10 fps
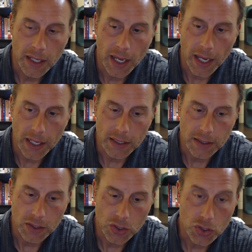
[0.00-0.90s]
and
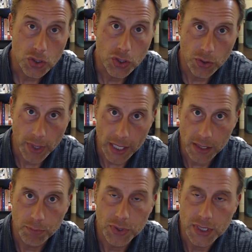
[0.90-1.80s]
curated,
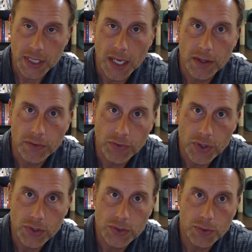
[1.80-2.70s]
put together for
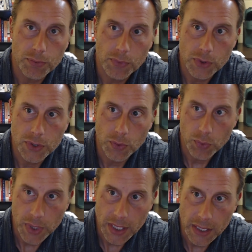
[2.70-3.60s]
you to
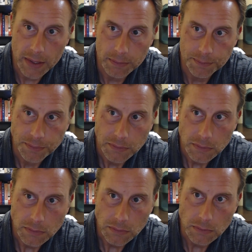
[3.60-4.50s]
read
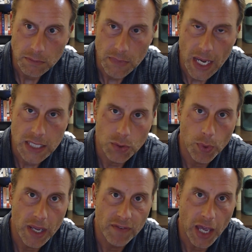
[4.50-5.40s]
as a way
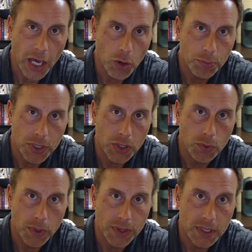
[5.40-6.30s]
of helping you with
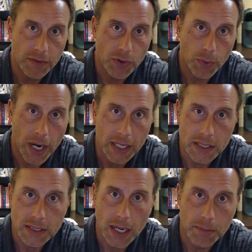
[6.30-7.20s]
the different writing
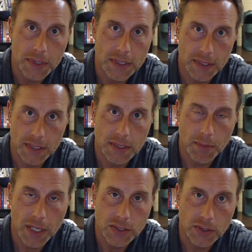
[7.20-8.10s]
assignments this
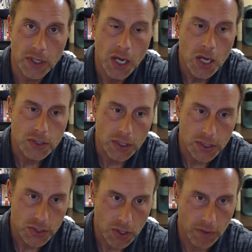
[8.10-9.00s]
semester. So let's
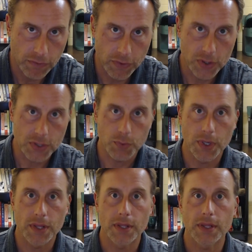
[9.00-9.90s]
start first with
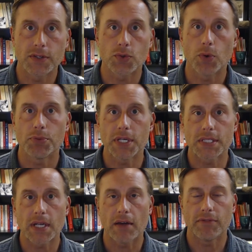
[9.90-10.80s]
the short piece,
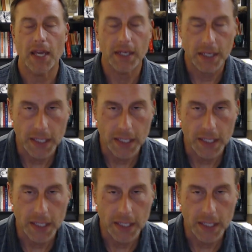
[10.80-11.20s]
Not Vanity.